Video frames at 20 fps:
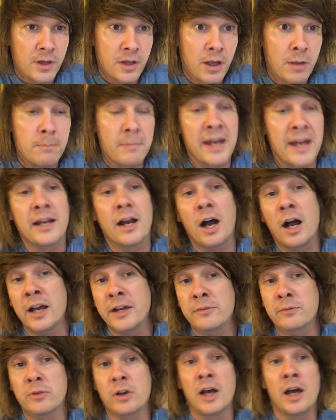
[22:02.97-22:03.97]
Mate,
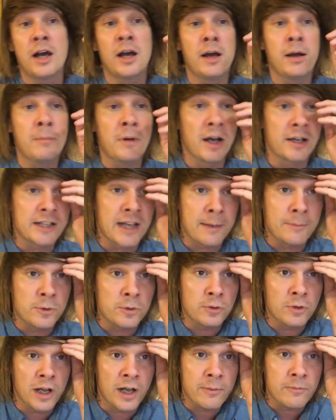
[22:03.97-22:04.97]
Mark
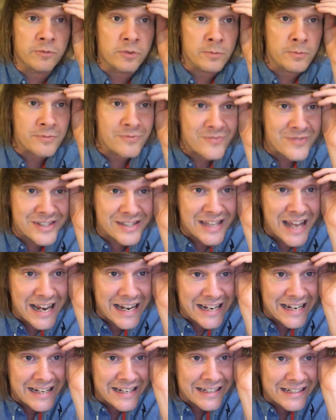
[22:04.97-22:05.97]
Hamill from
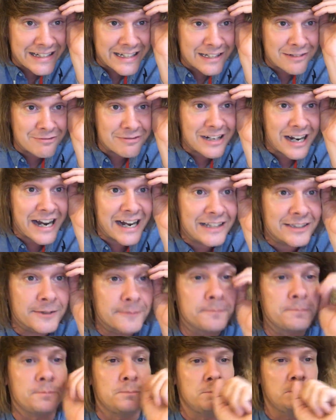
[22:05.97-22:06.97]
Zanely Red
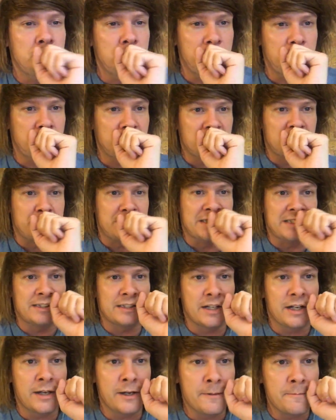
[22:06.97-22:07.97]
has
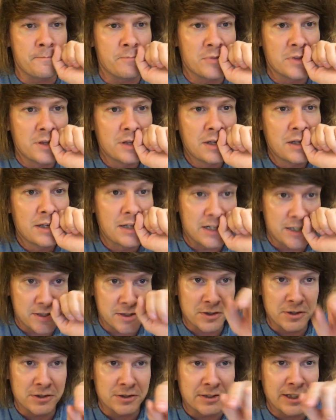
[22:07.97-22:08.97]
been, here's a
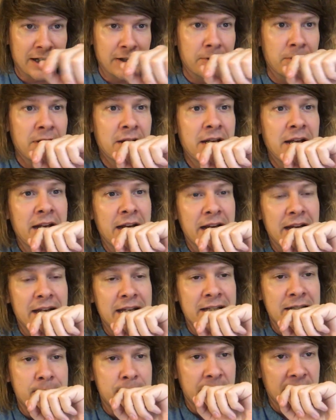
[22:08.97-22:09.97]
good tale,
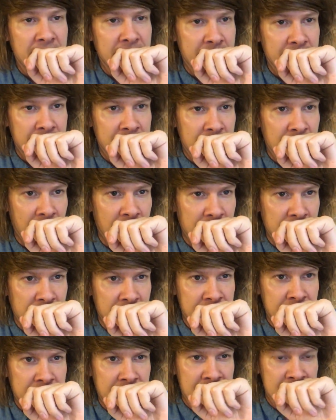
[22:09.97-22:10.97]
has been in touch to
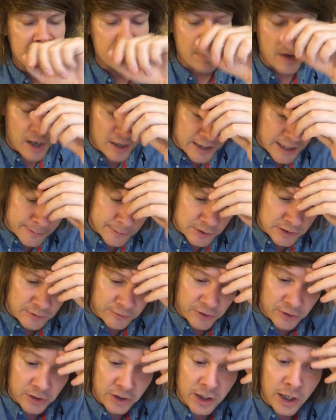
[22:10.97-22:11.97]
suggest a Mark Hamill
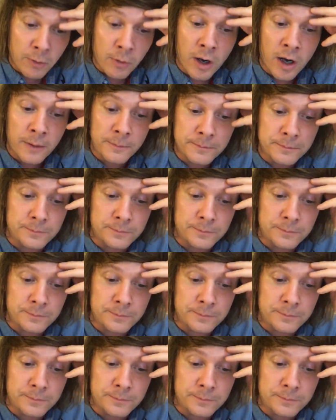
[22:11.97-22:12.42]
interview. You know what?